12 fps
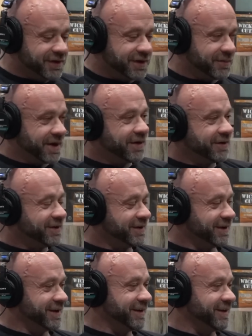I'm out.
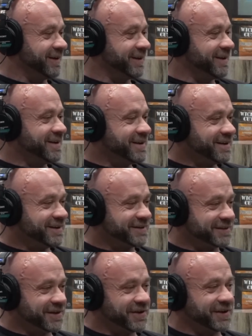And,
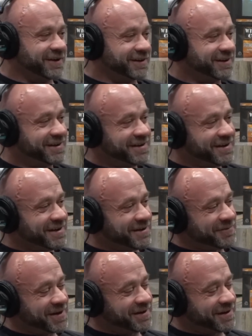so I'm
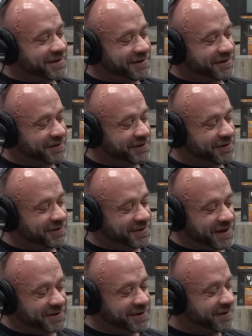
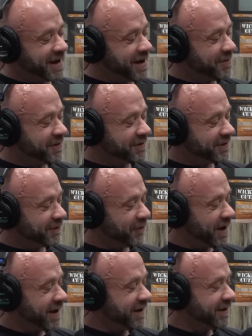changing diapers and
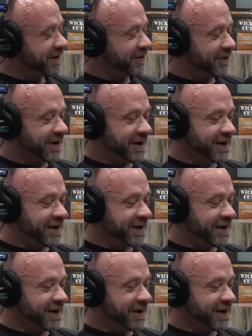crying.